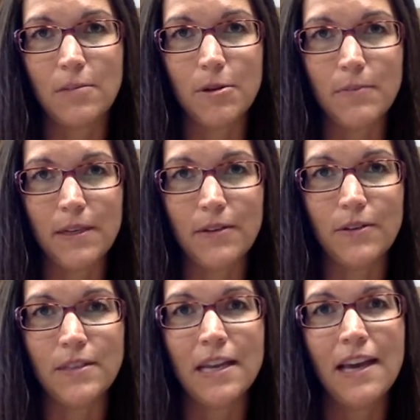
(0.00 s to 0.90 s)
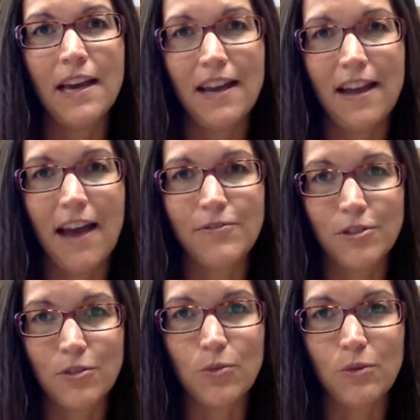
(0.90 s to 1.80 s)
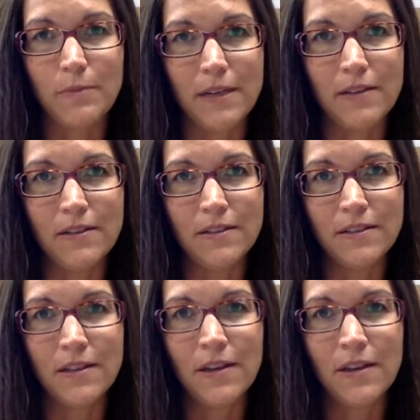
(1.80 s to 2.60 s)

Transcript: summer meals, and after school meals.